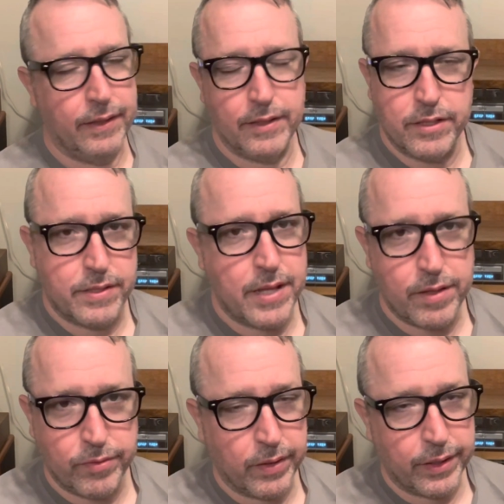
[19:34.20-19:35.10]
just that
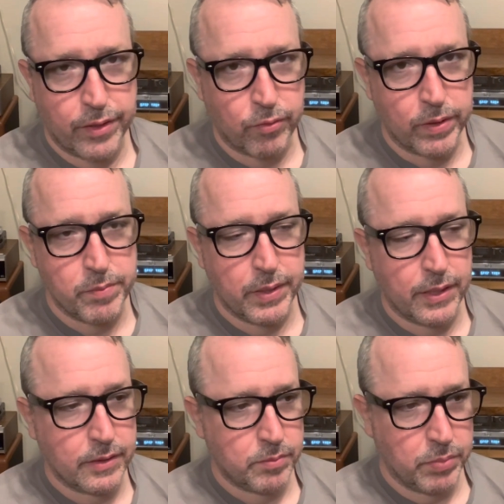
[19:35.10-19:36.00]
for like three
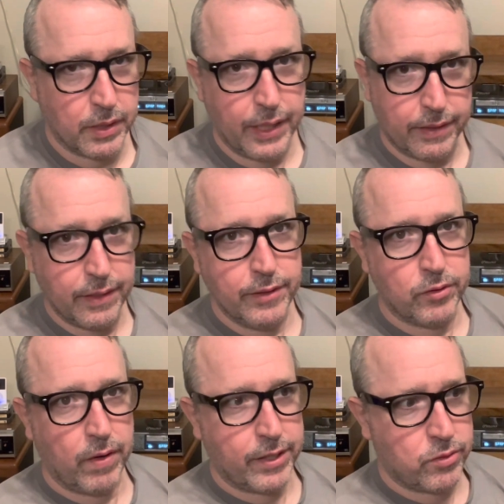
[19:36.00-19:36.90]
minutes. But like these
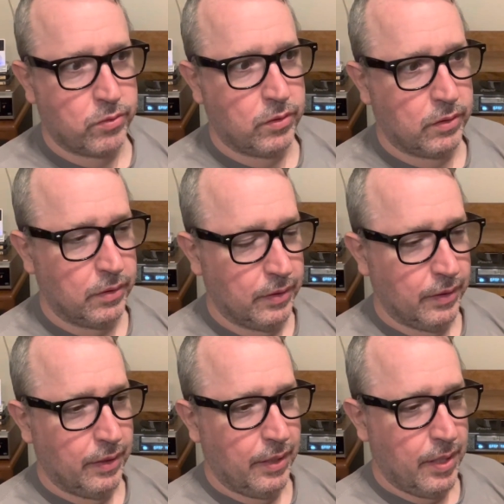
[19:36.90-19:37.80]
are actual,
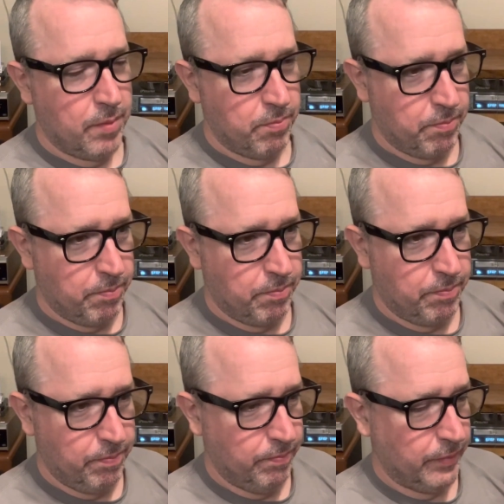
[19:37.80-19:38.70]

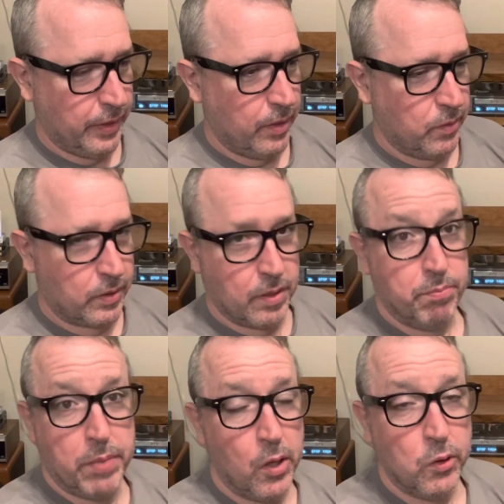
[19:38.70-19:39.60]
you know,
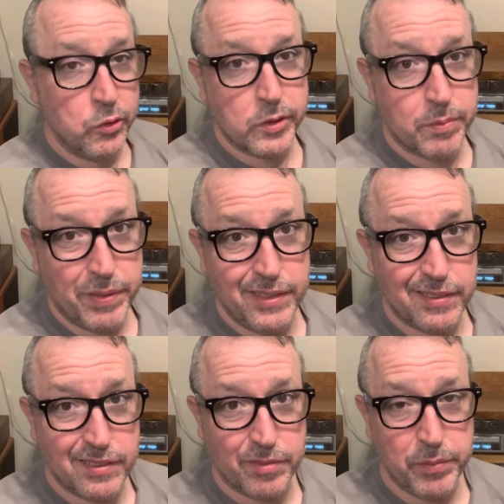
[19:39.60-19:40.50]
composed
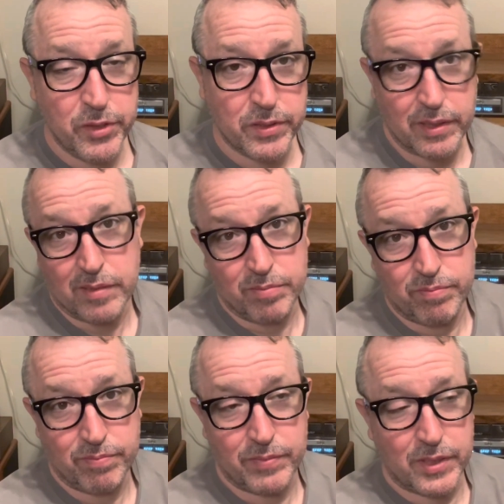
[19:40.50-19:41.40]
pieces of music.
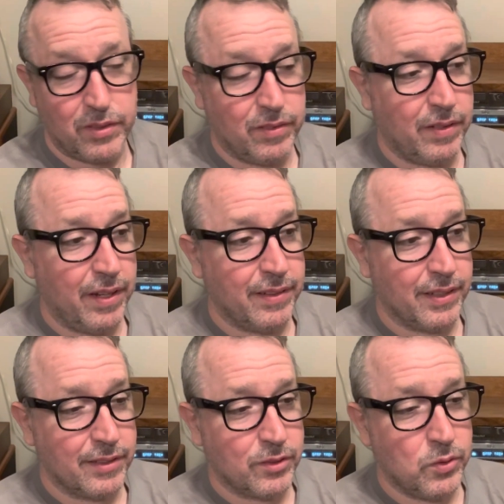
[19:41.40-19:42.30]
So I think
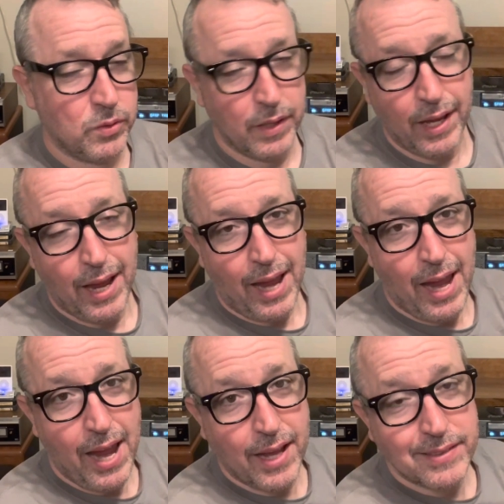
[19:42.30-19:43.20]
it's cool.
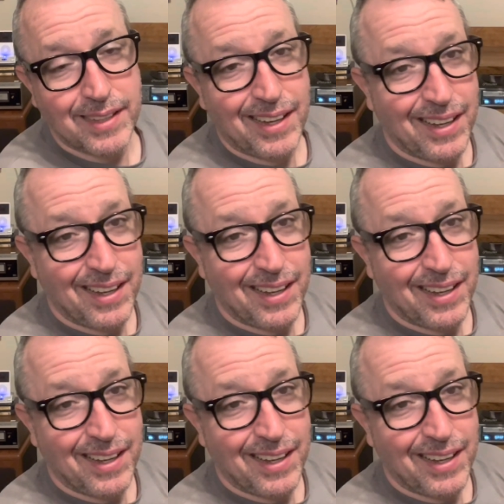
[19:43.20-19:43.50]
And